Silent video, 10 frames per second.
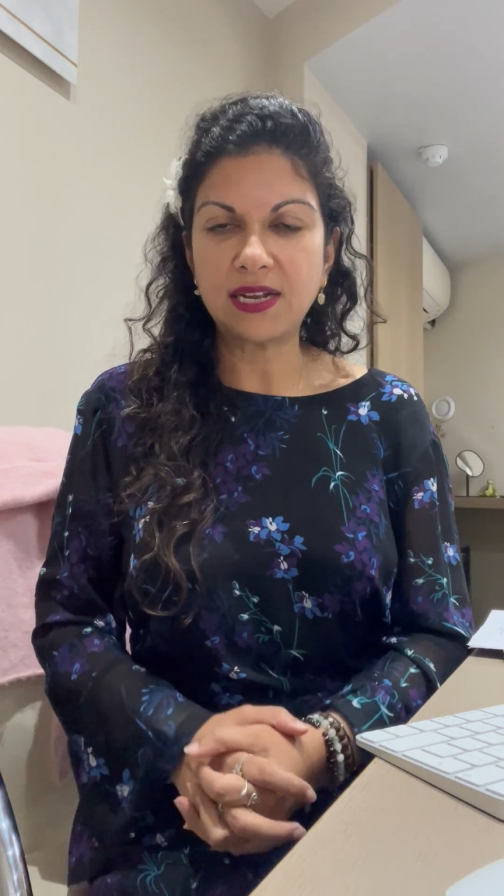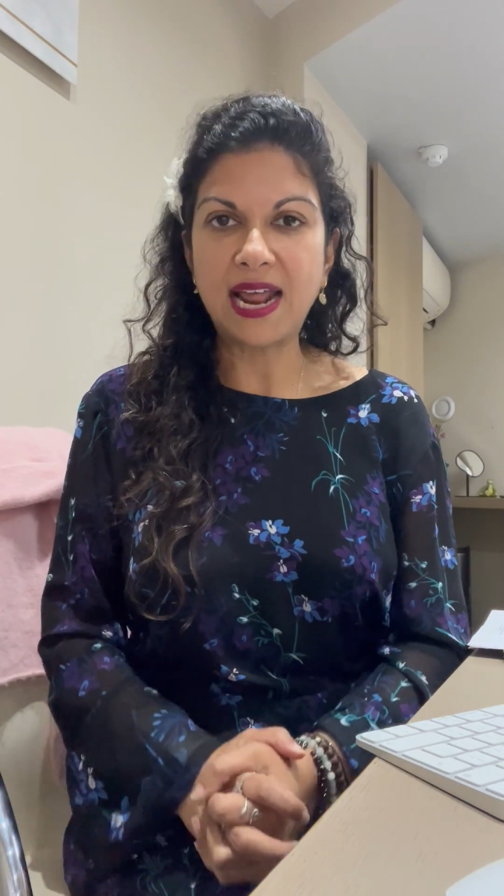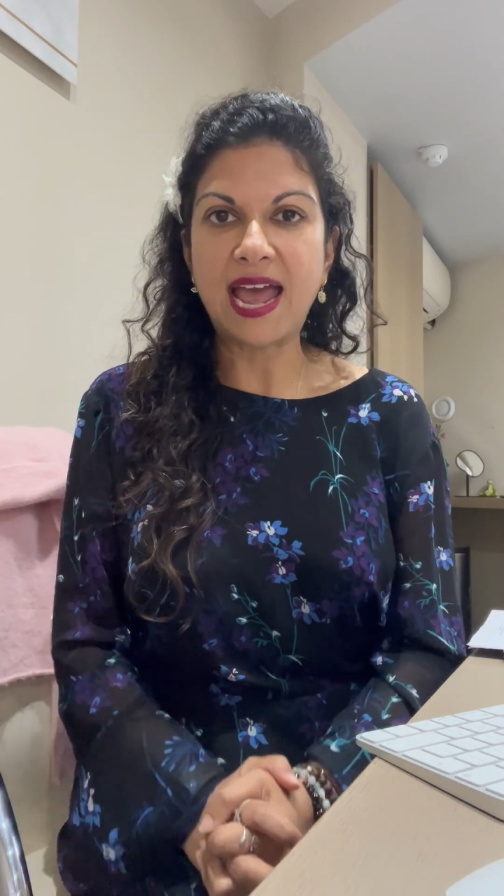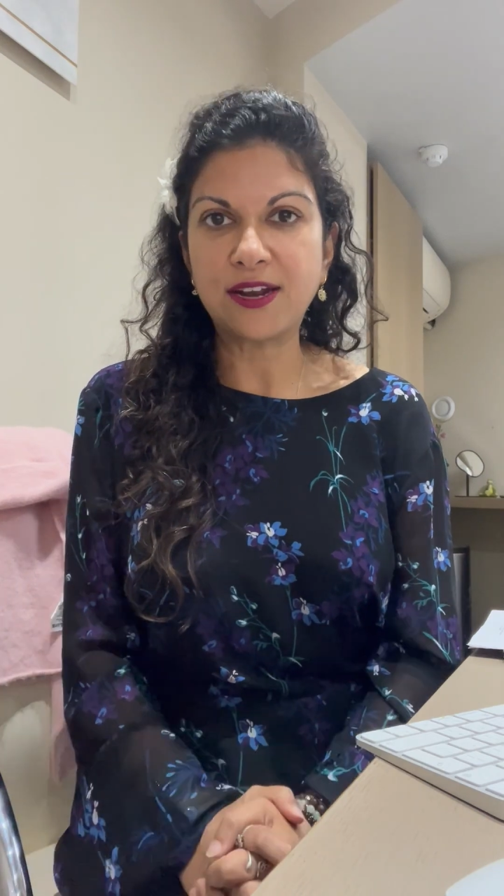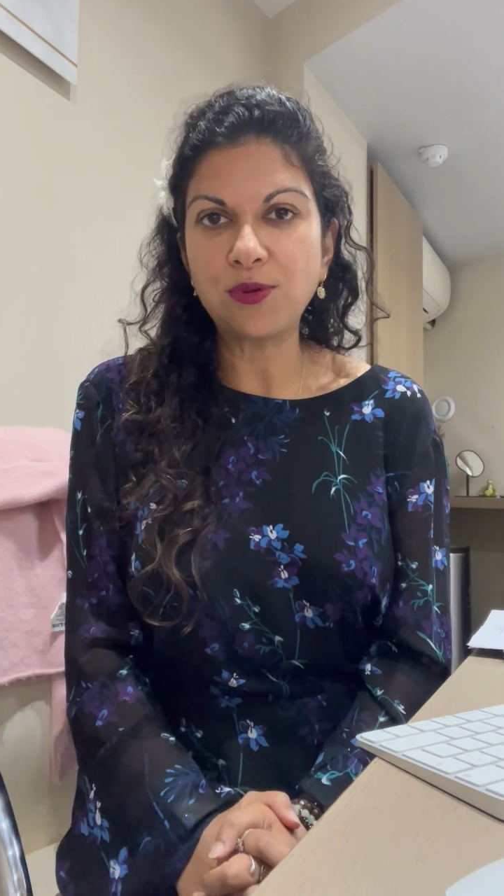
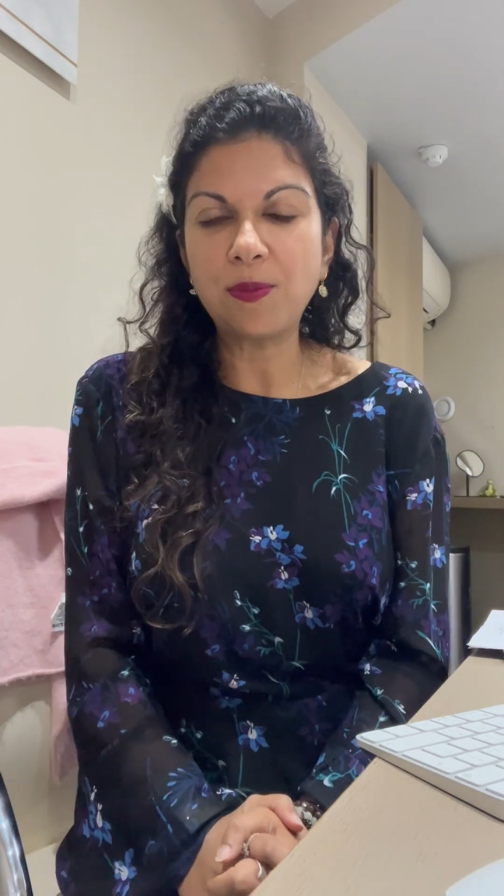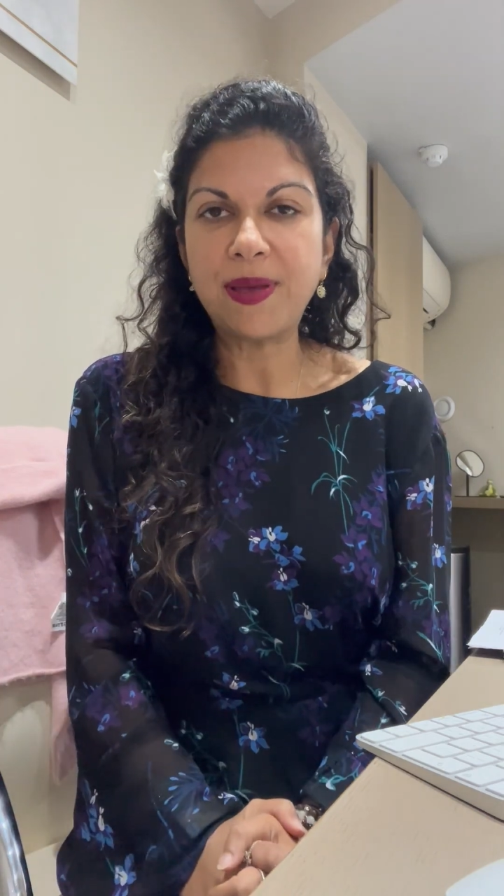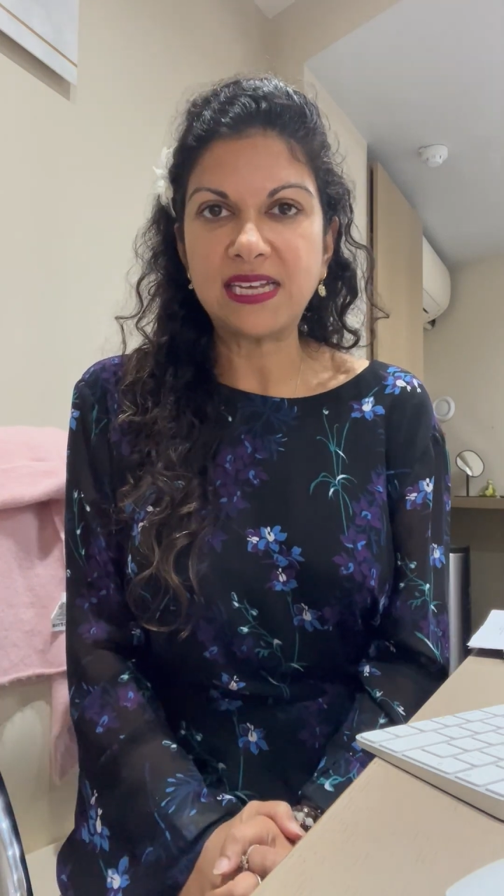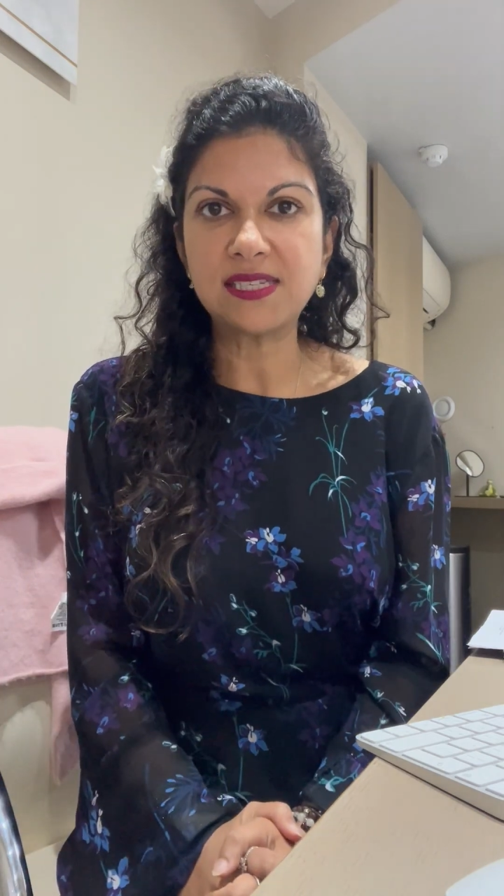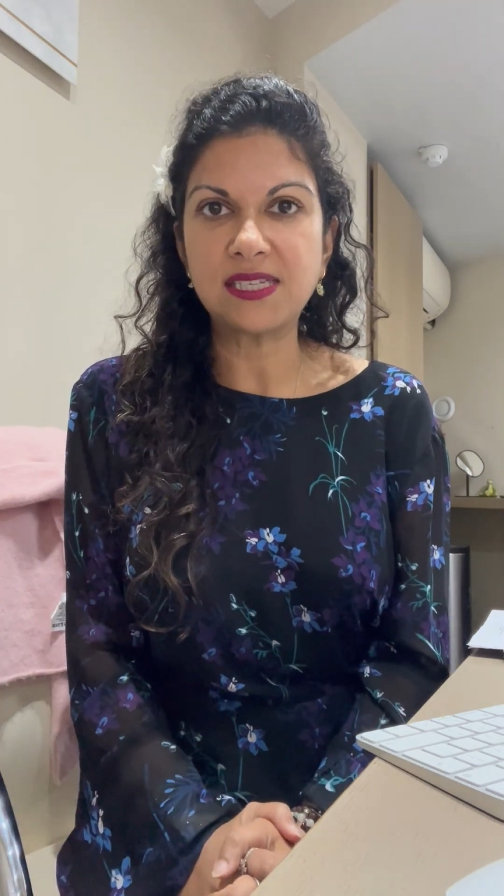annual
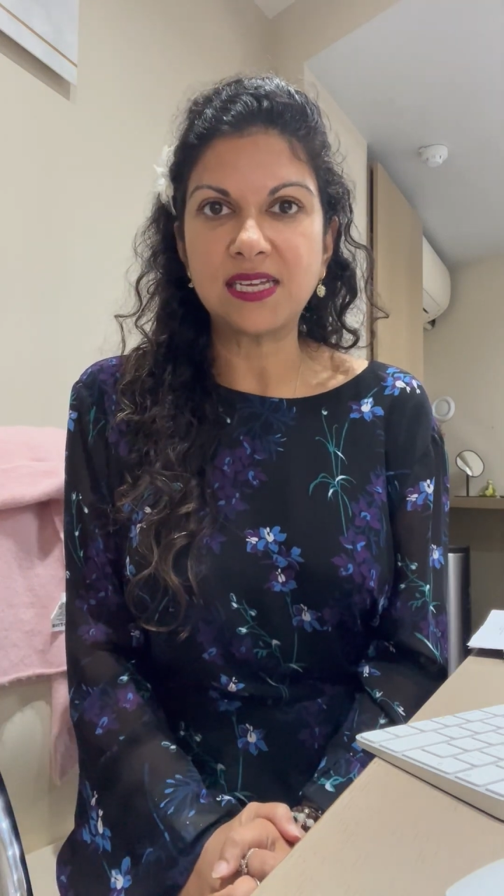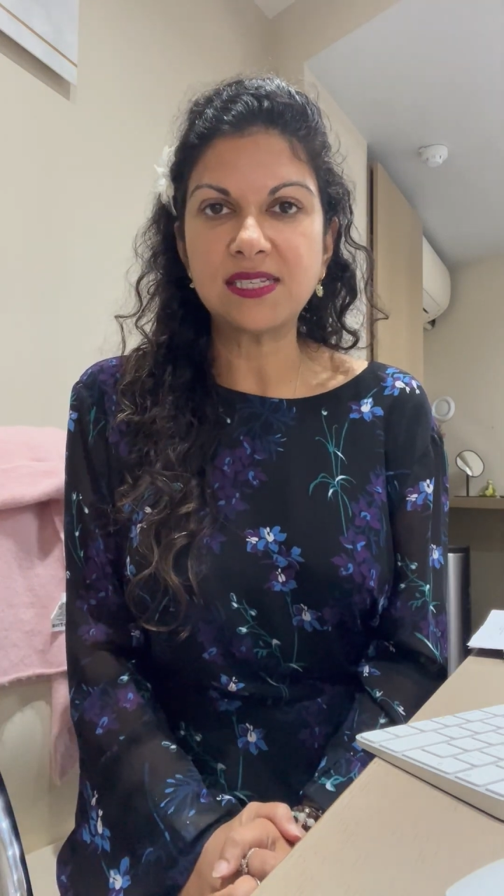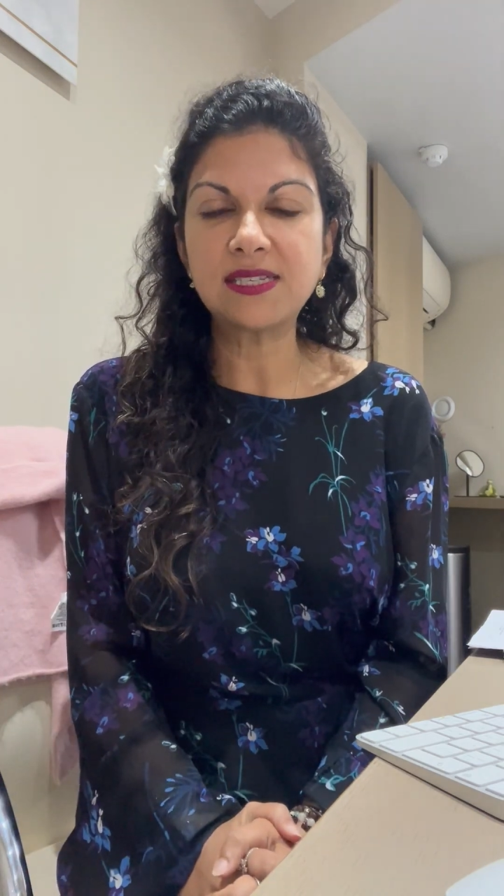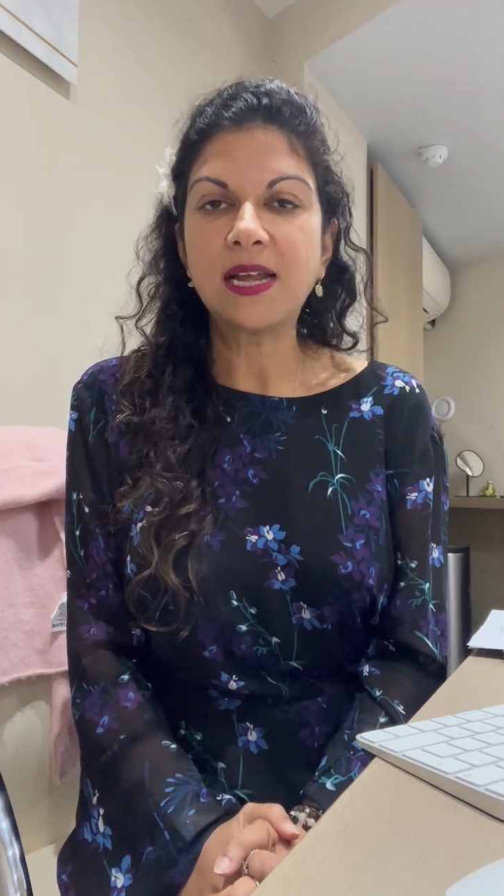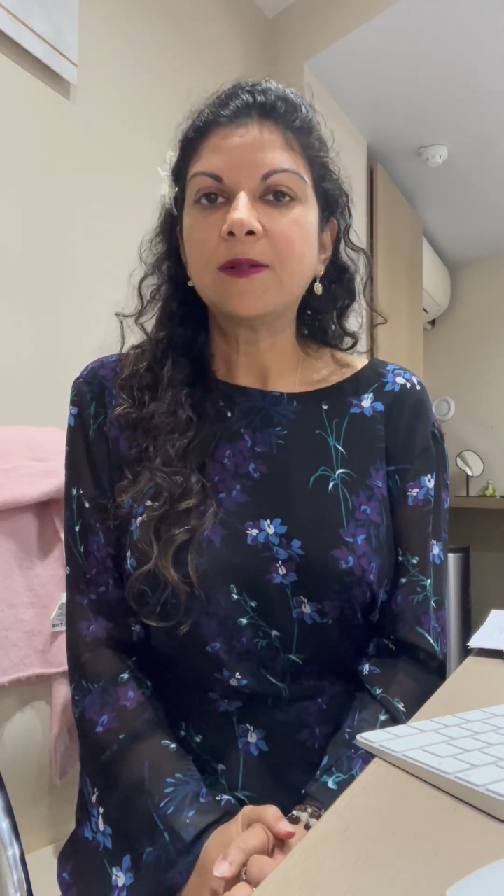basis